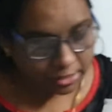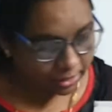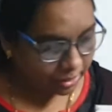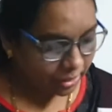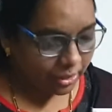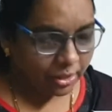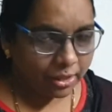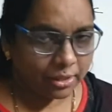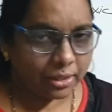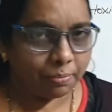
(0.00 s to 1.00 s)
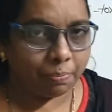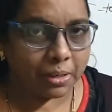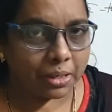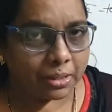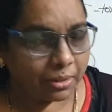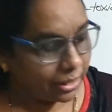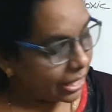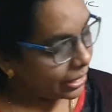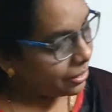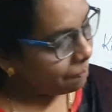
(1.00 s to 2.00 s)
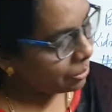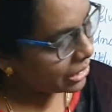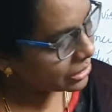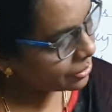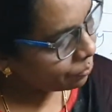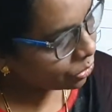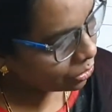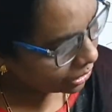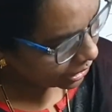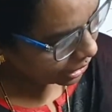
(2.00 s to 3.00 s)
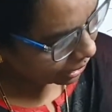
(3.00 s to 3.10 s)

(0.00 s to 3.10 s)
the diagram, please. Okay,